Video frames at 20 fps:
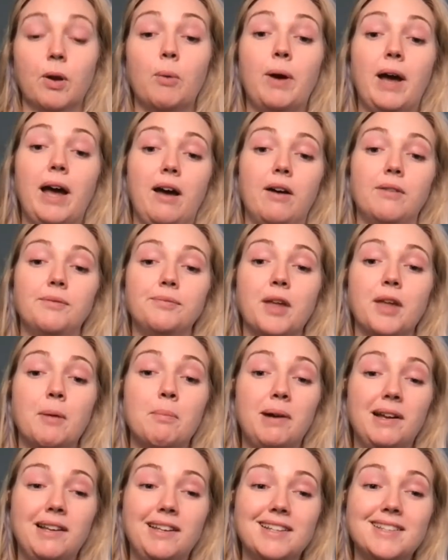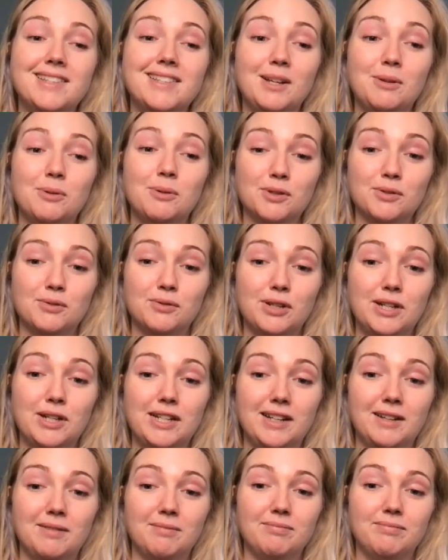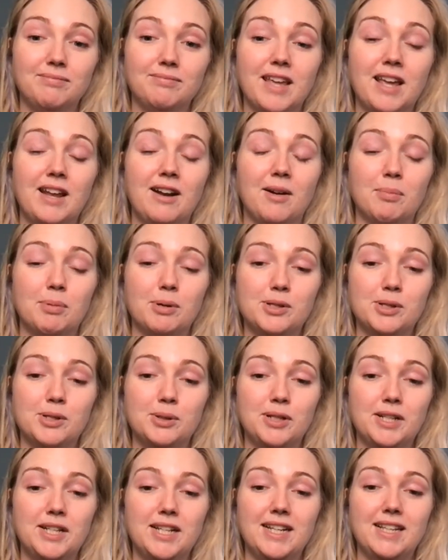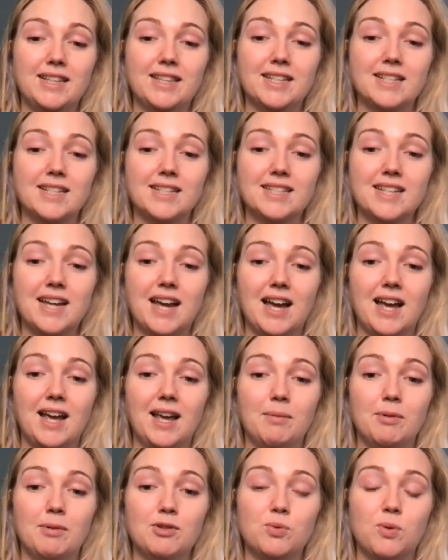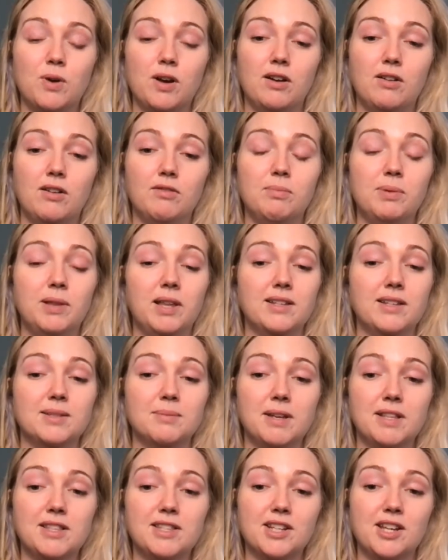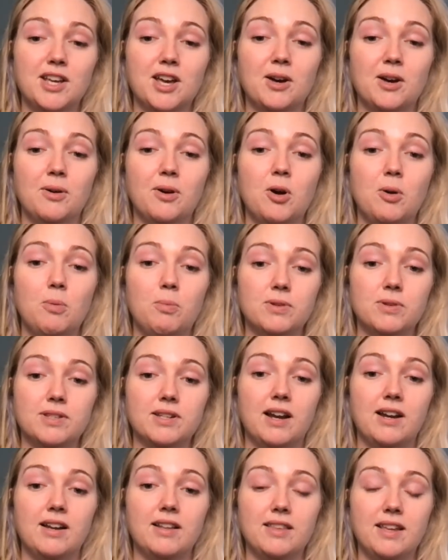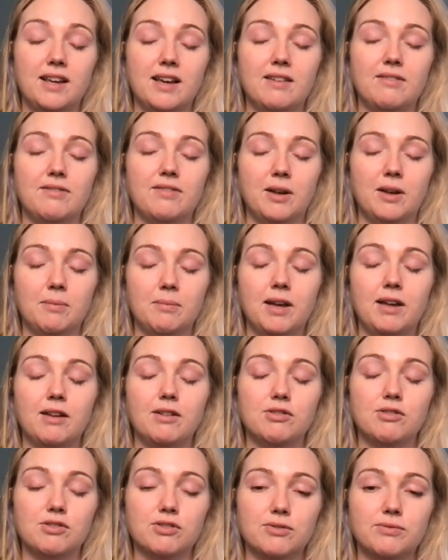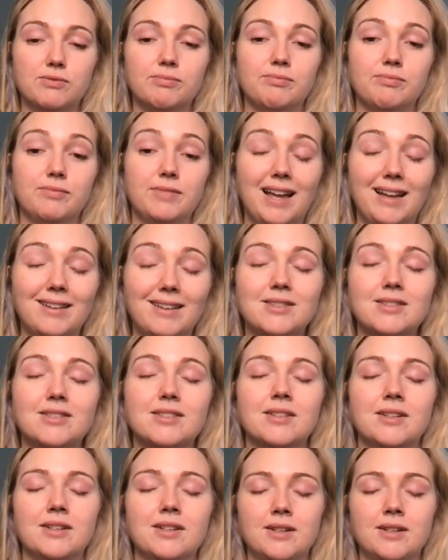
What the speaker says: Wow. Abundance equals freedom and opportunity. This time, 12 plus months ago, hope was not a thing I felt much. That's